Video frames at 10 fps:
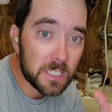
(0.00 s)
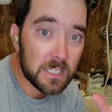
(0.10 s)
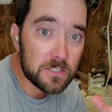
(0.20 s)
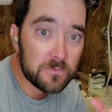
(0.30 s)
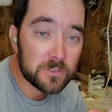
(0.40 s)

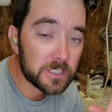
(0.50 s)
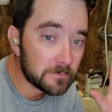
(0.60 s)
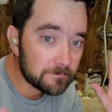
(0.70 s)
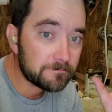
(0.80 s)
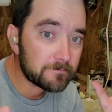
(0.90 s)
Cancer free,
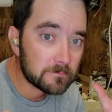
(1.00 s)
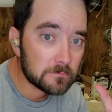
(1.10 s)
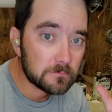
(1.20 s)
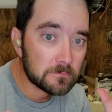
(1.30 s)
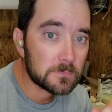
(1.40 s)

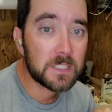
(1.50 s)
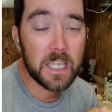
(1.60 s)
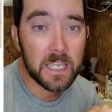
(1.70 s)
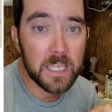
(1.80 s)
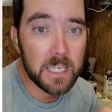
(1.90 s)

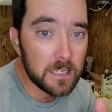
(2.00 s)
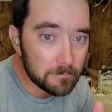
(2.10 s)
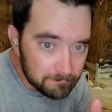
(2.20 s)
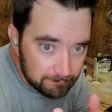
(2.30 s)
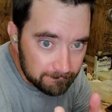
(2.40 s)
yay.
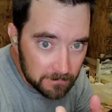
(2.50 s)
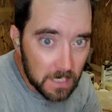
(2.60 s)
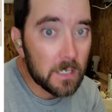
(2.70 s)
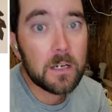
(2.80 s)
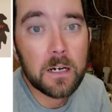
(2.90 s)

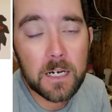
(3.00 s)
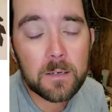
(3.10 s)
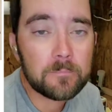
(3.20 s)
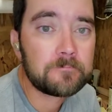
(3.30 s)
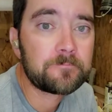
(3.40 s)

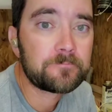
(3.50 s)
So